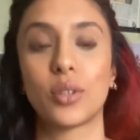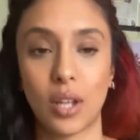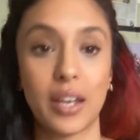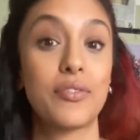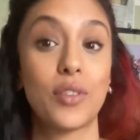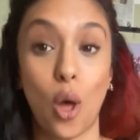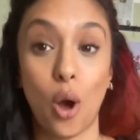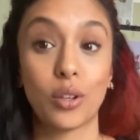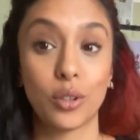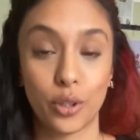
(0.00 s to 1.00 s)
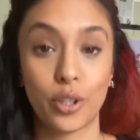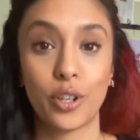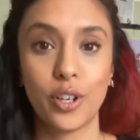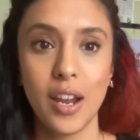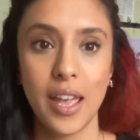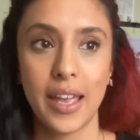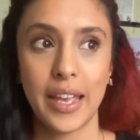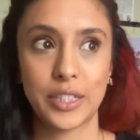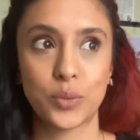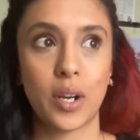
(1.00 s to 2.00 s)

lifelong learner is